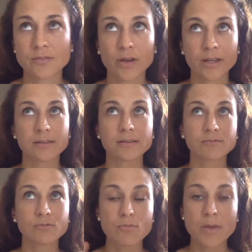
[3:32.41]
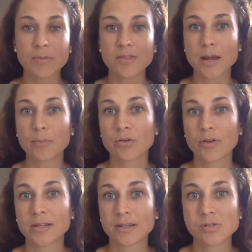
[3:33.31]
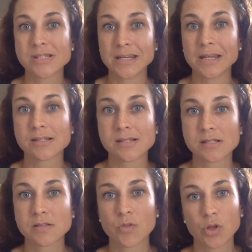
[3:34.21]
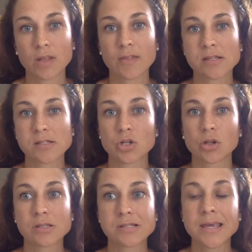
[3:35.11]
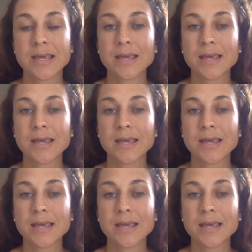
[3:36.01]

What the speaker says: If I remember the number correctly, it was in excess of $30,000